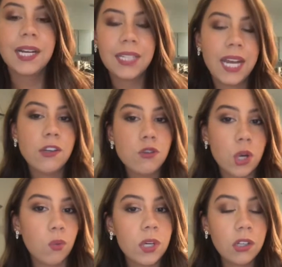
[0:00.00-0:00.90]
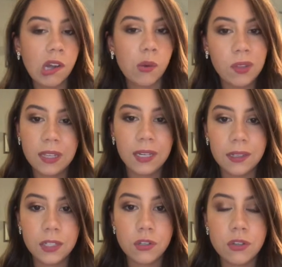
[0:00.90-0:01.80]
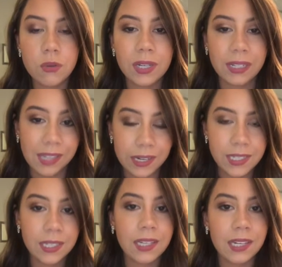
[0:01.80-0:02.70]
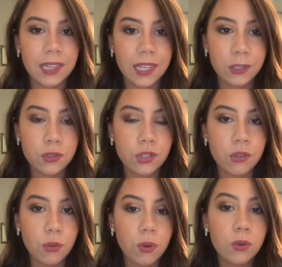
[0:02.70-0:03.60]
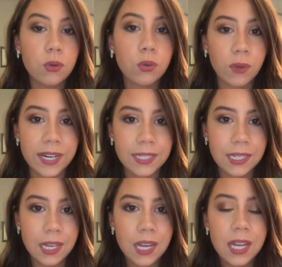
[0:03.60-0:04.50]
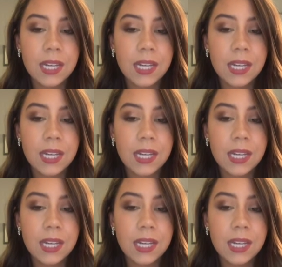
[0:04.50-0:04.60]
Again, you don't want to go with anything too eclectic, anything too crazy.